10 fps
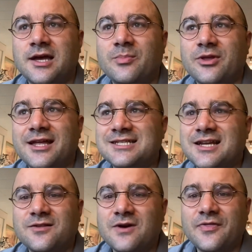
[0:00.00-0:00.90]
But that's
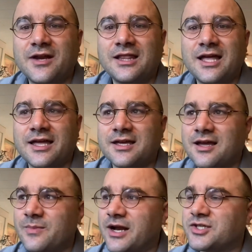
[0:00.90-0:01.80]
not the route that I like.
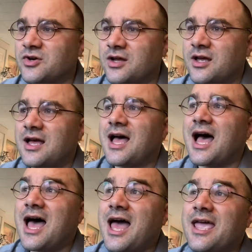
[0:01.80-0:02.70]
I mean,
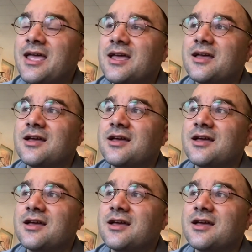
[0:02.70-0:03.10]
I